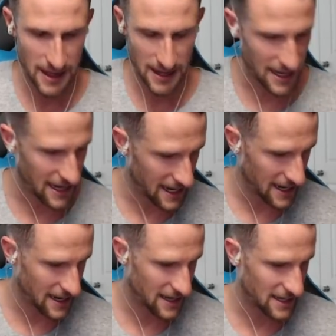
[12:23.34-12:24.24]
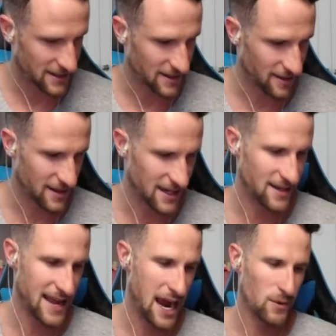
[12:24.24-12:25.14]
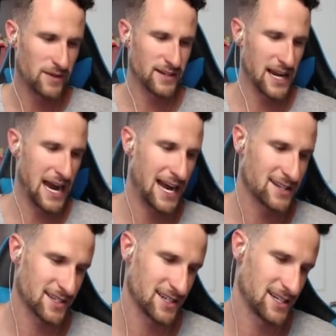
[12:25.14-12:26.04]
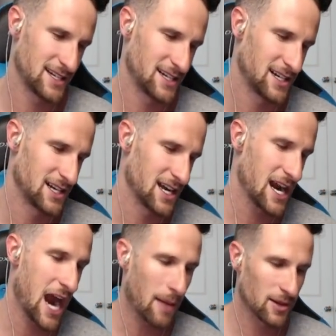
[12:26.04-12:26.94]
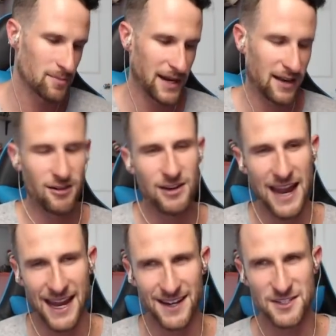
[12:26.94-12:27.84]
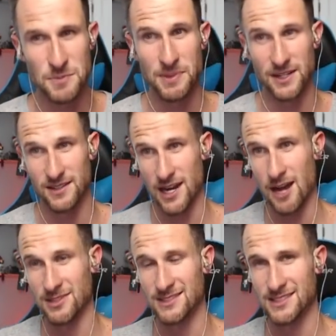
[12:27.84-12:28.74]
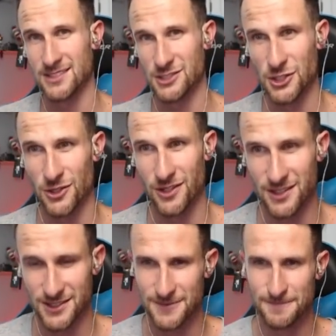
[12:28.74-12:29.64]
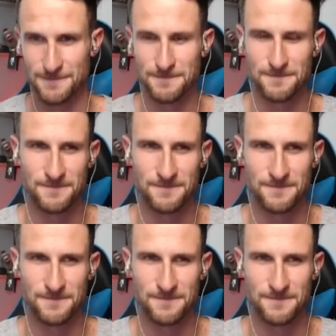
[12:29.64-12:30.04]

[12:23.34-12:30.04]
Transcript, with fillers: and then now we've got uh, goblin barrel and spear goblins. This is yours. Okay, I'm